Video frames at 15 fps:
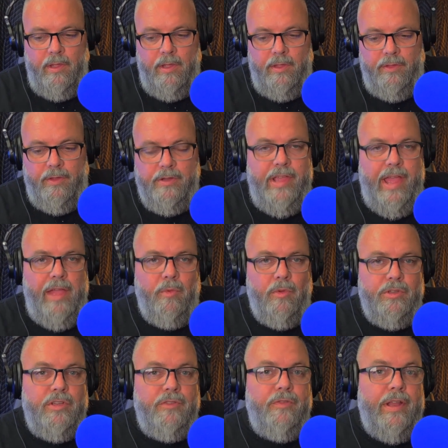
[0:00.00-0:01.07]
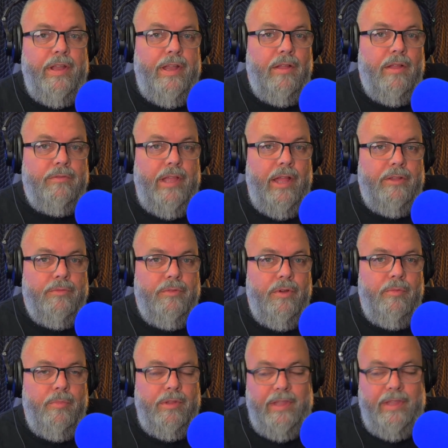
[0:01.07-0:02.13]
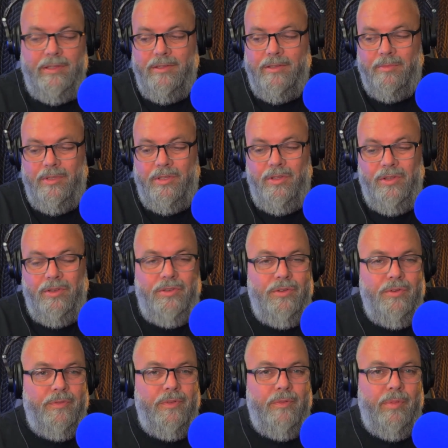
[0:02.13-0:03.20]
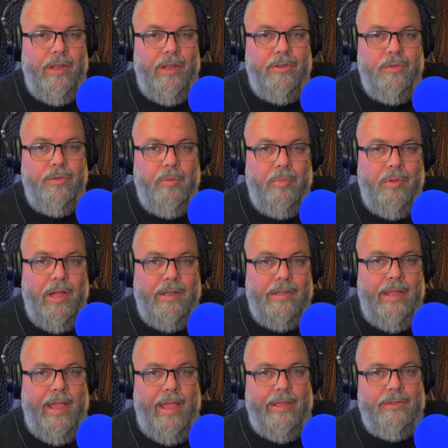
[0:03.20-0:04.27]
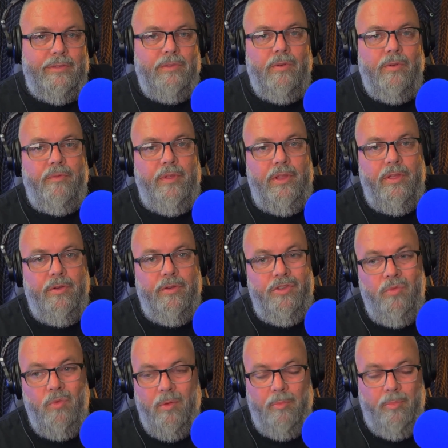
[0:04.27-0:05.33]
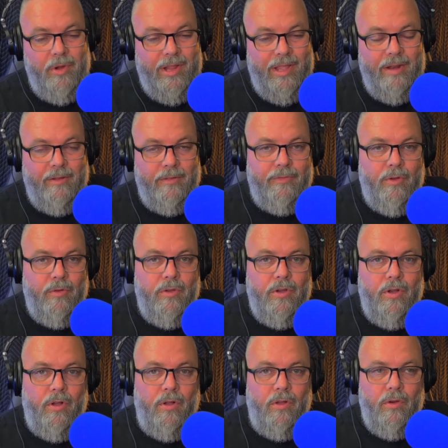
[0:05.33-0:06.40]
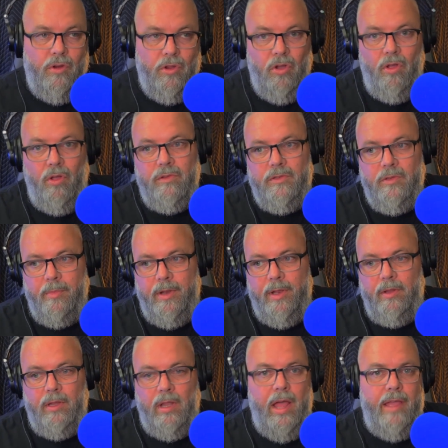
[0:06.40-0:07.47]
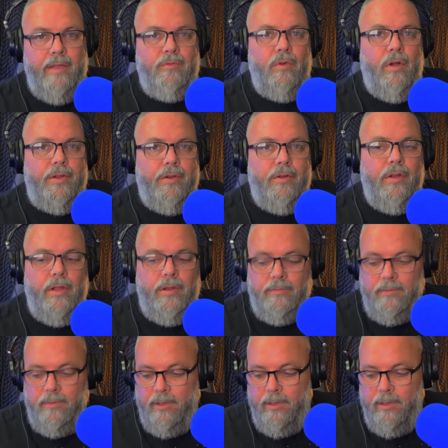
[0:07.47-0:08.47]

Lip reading: there's that. We'll just find out down the road. But that's something you can do if you plan on doing a podcast or a video and you want to bring in a phone call or call somebody live while you're on